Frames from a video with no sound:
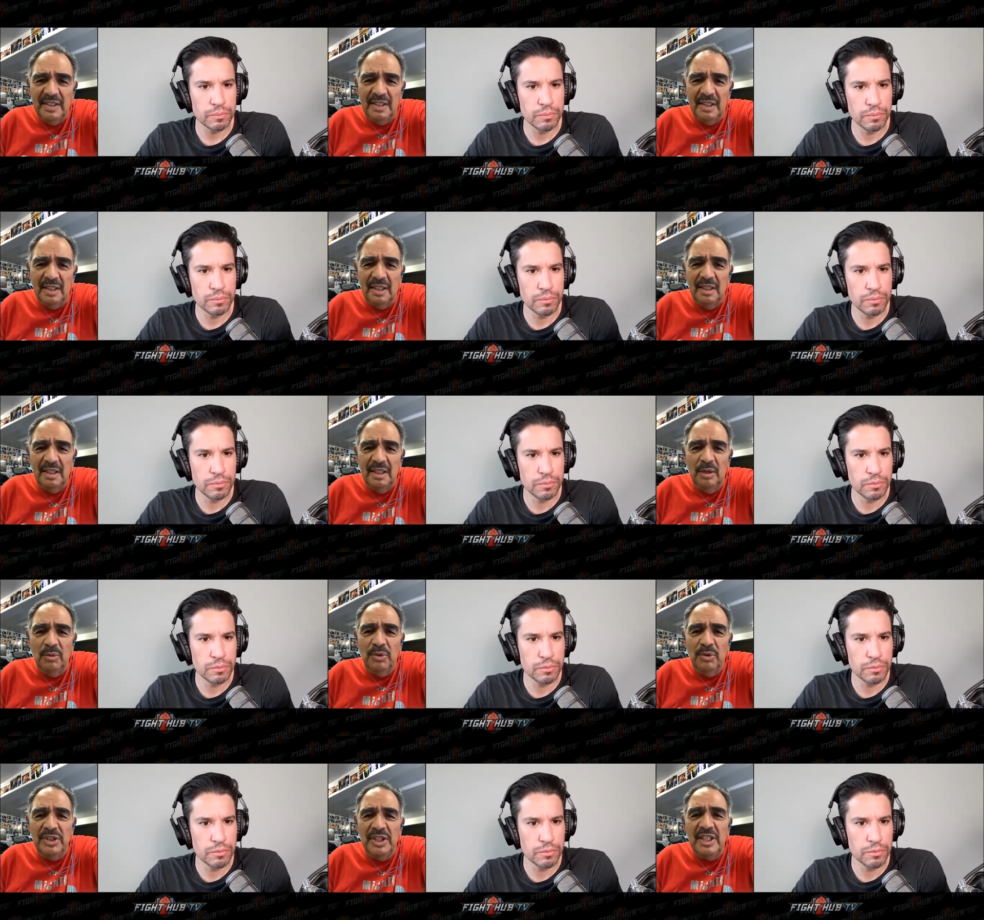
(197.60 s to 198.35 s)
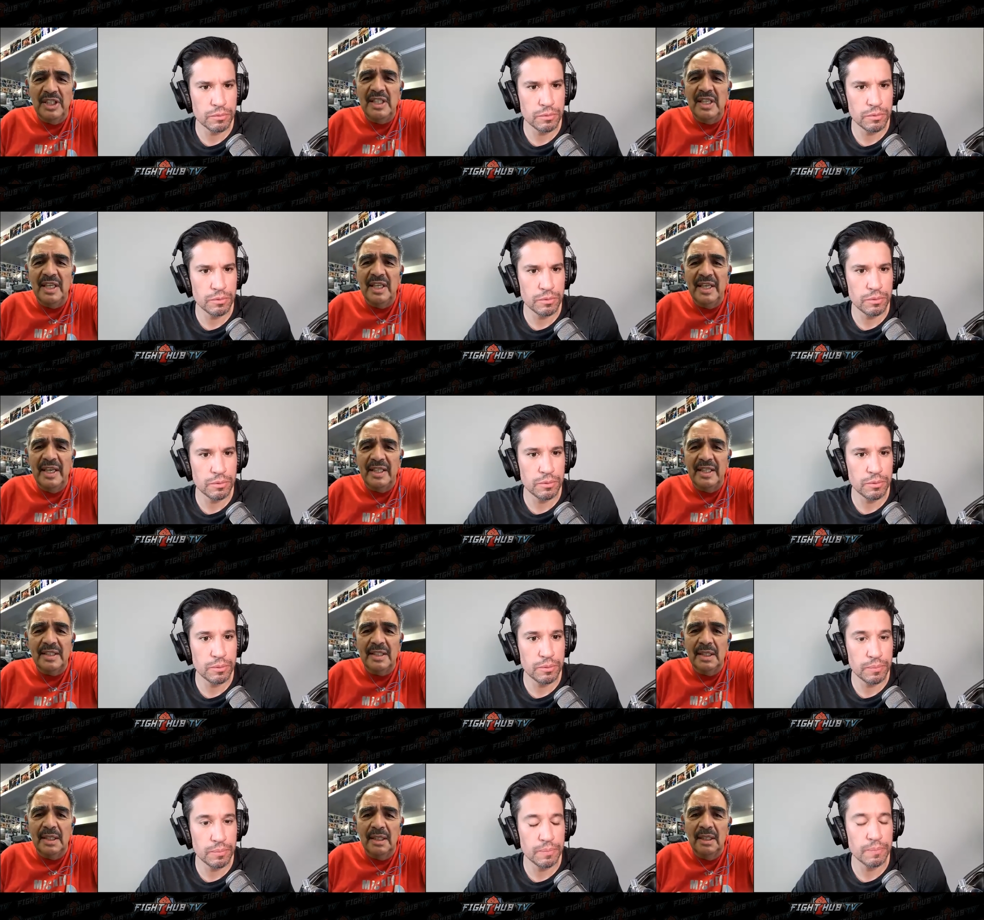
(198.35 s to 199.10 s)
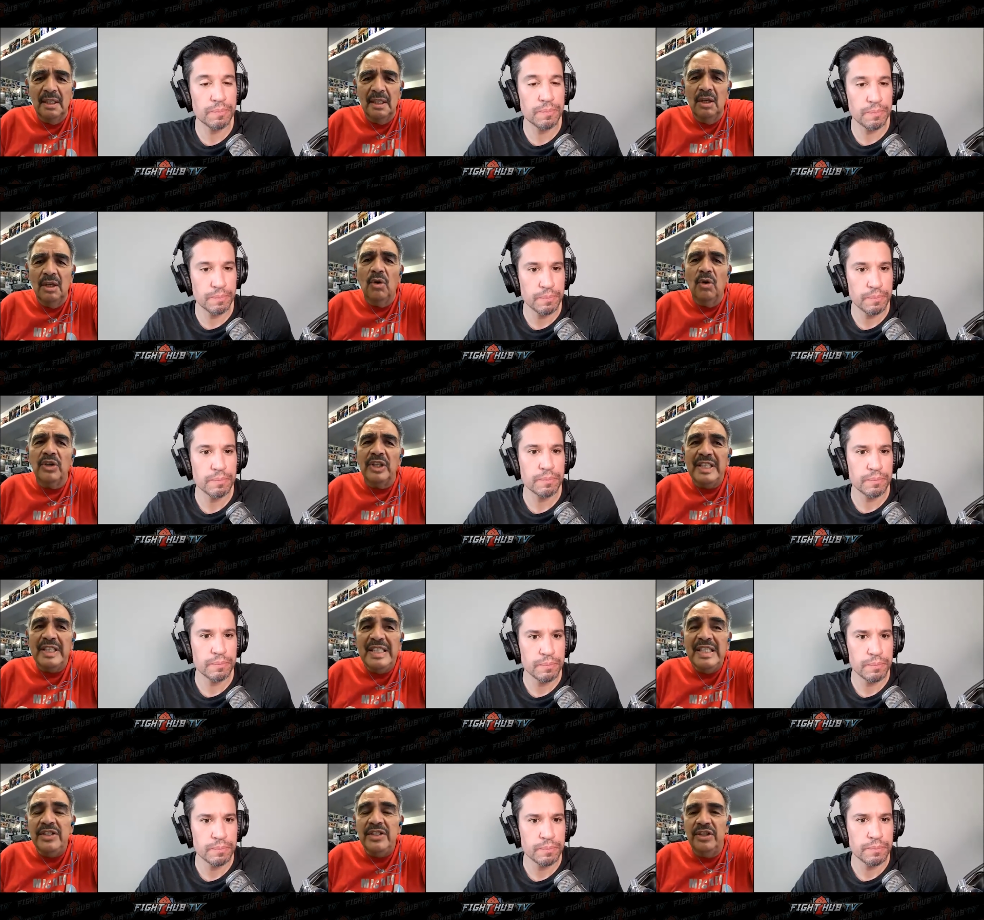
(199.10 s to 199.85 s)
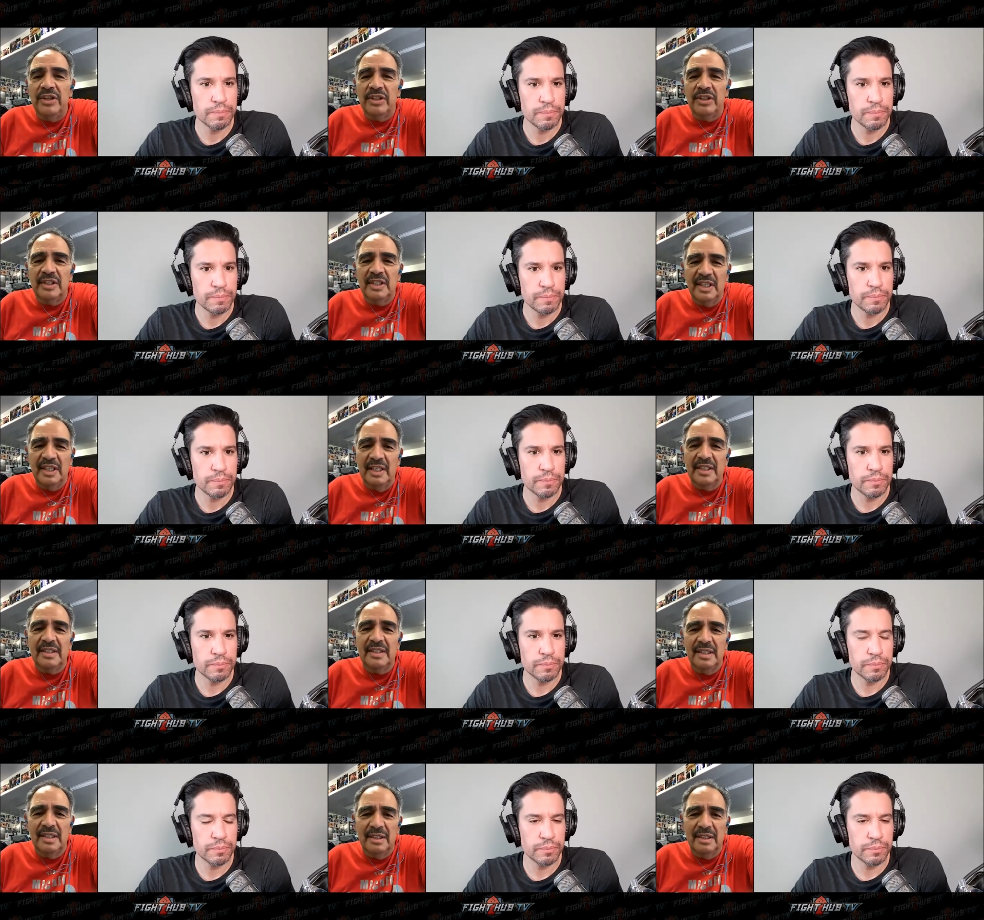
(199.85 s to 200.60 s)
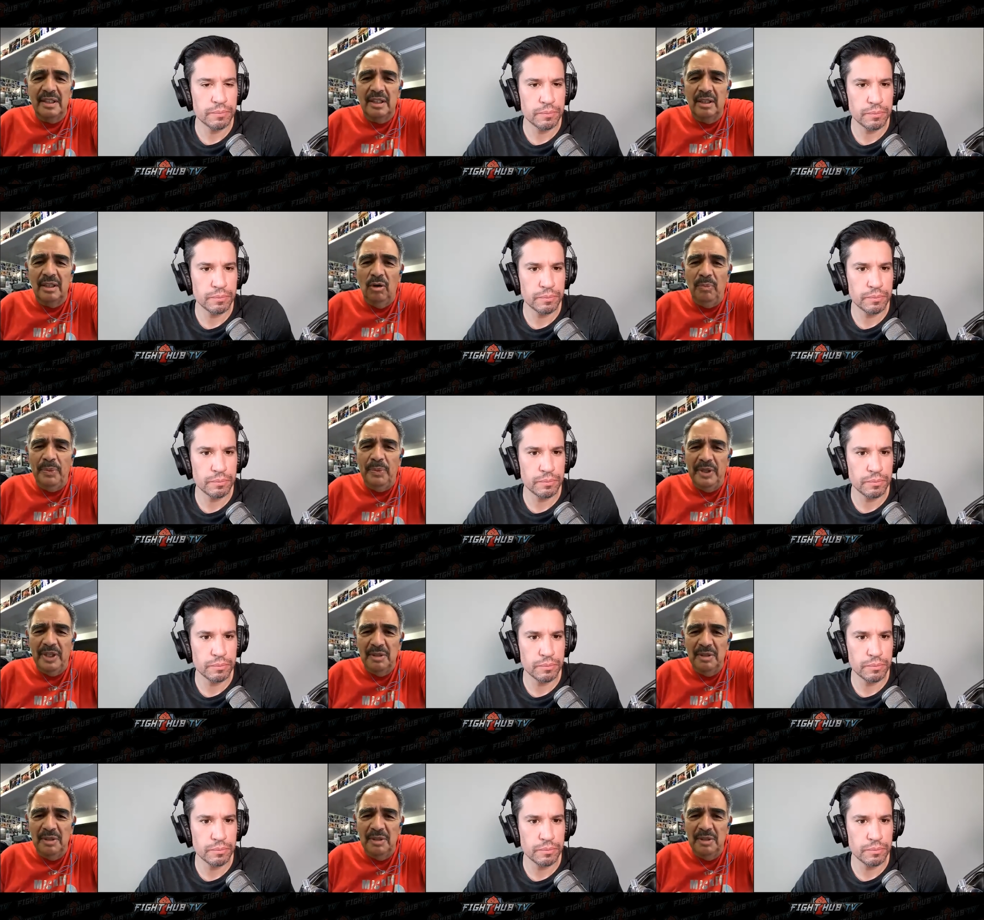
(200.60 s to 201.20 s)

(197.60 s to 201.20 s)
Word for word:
Speaker 1: uh, it was easy to get uh, or easier to get to, to, Lopez.